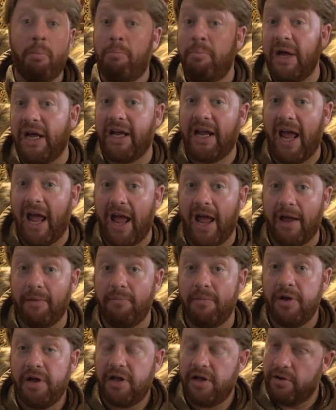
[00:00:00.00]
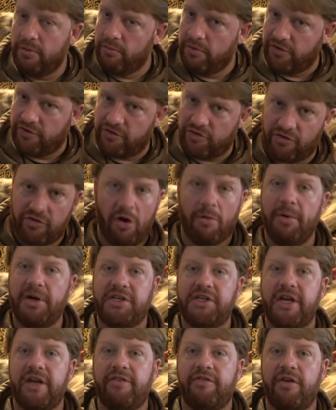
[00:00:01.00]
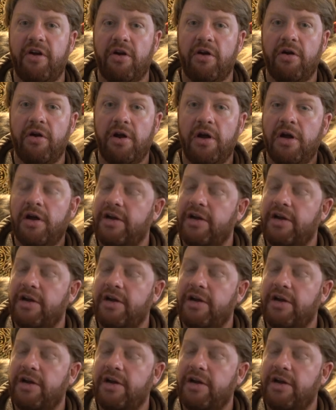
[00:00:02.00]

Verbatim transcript: big game was so much easier.